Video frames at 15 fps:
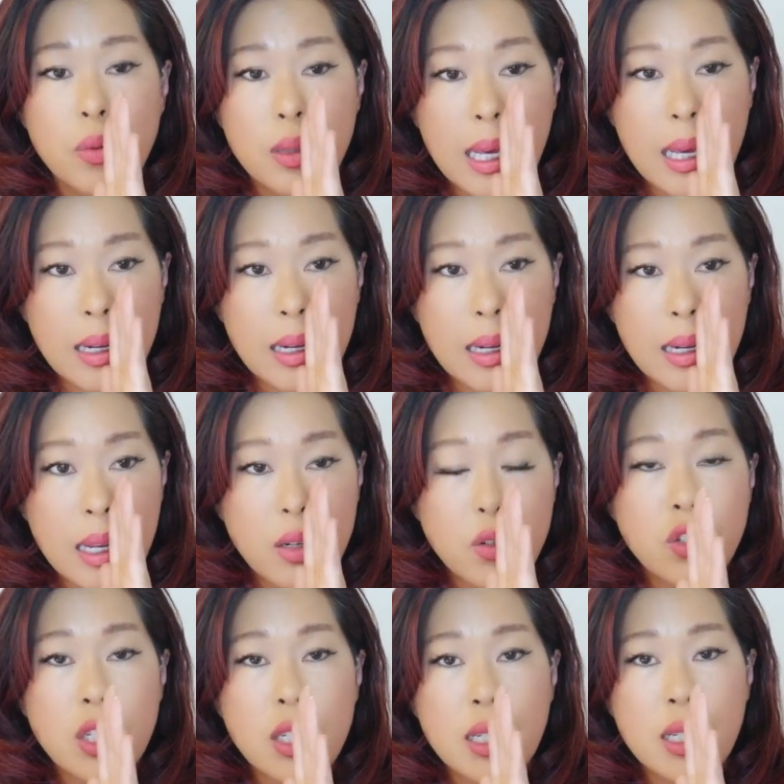That
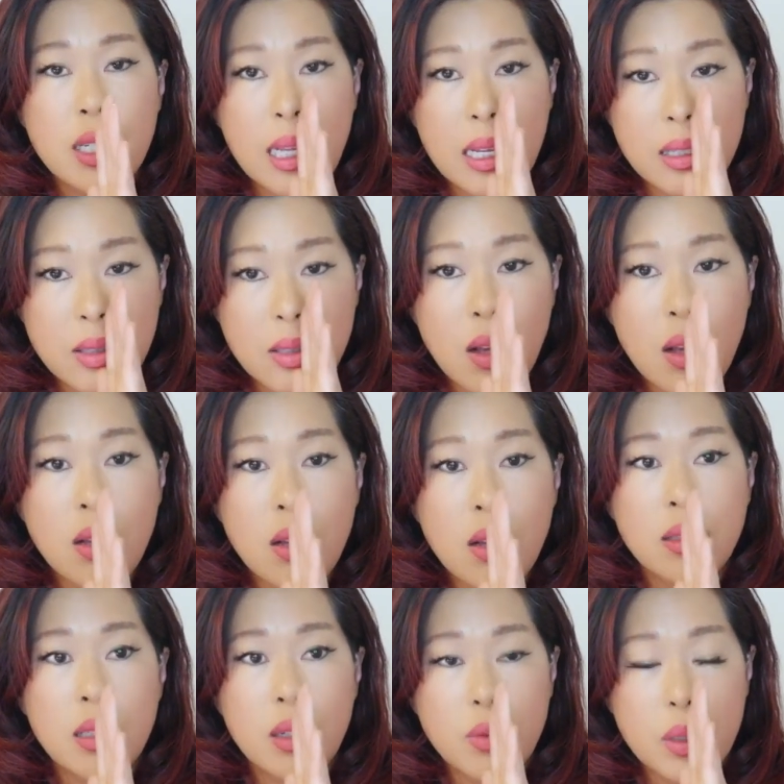energy and that song
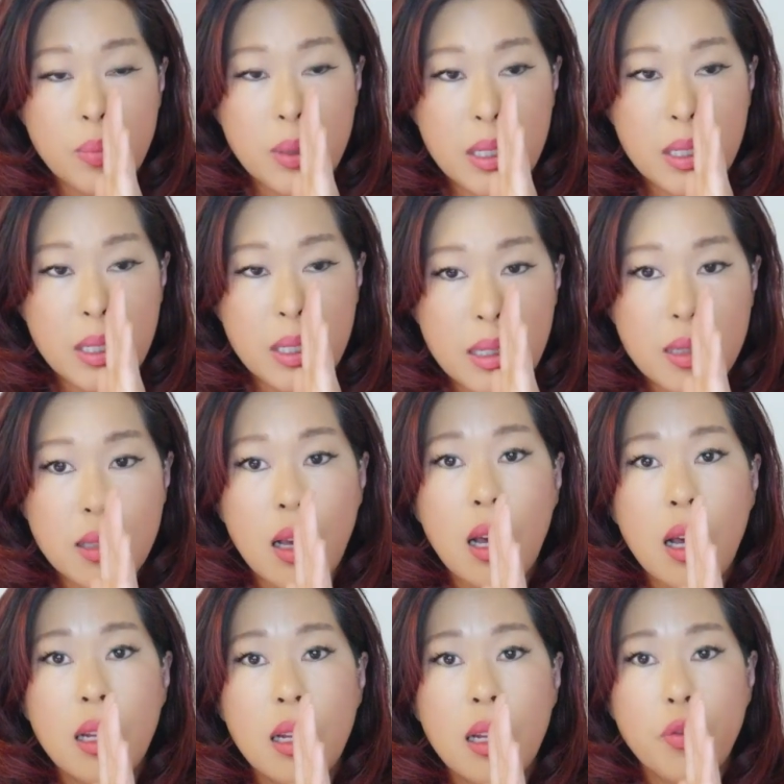and that repeating
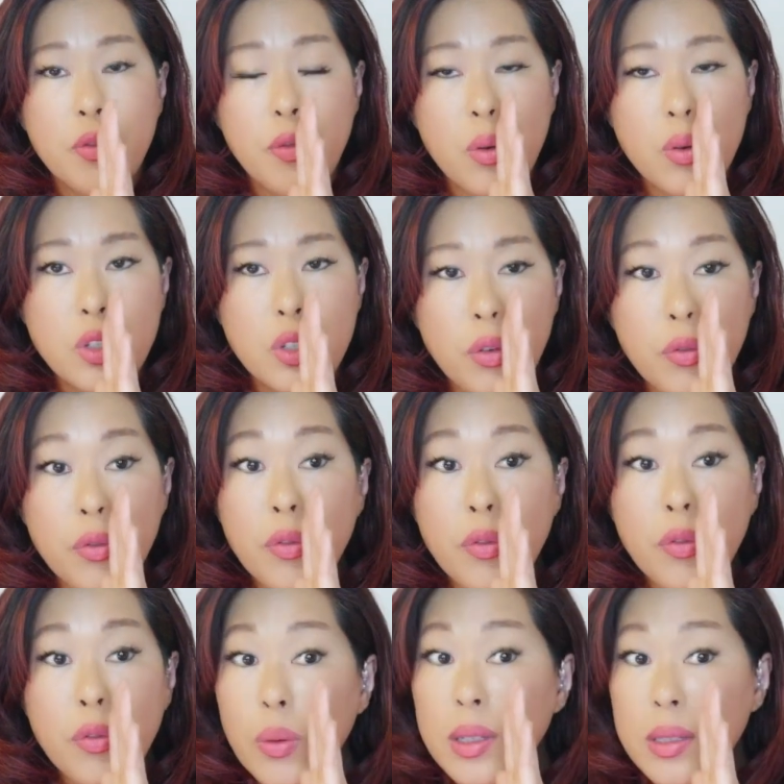thought, it forced you to
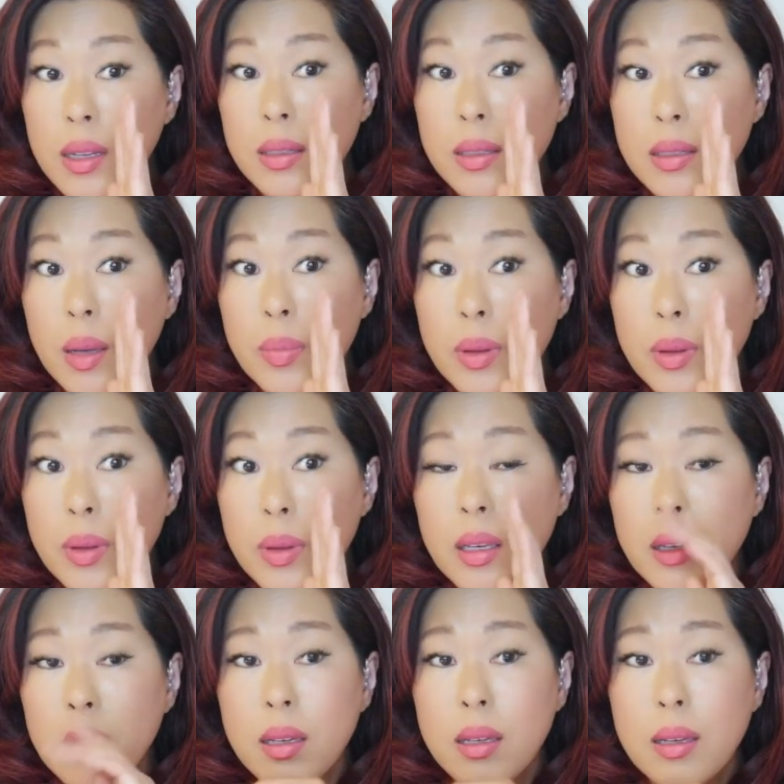focus on
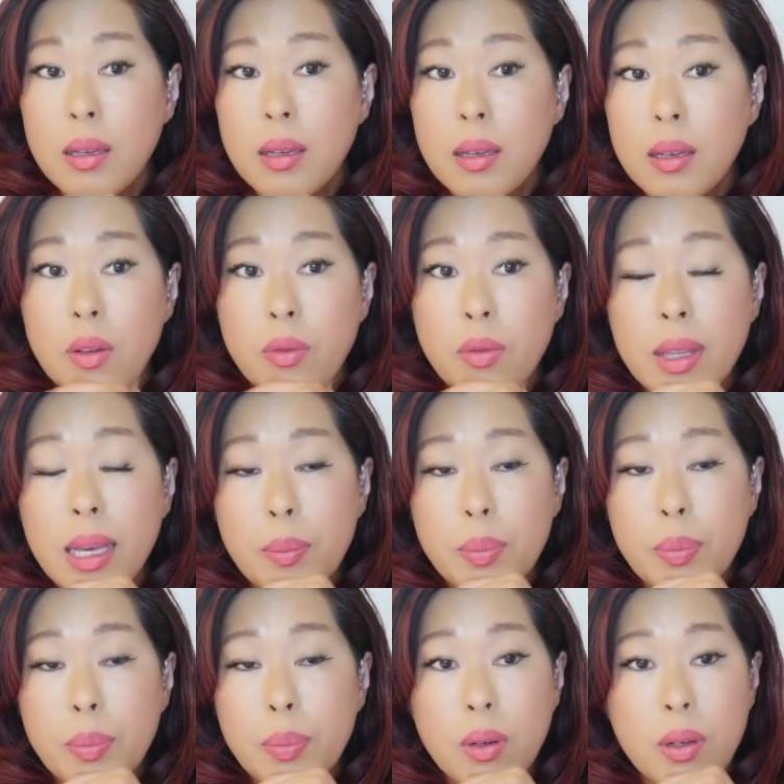something for that
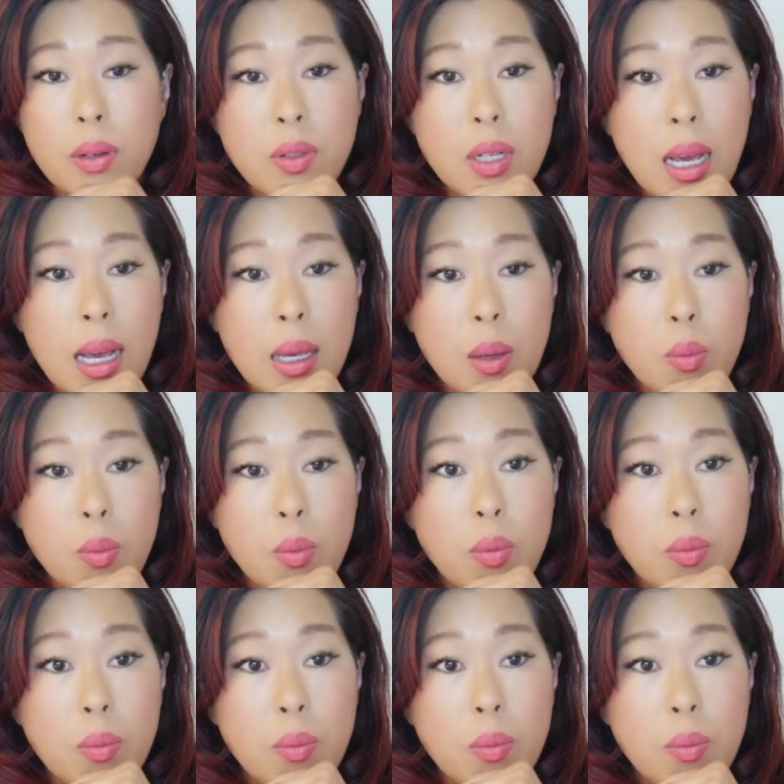period of time.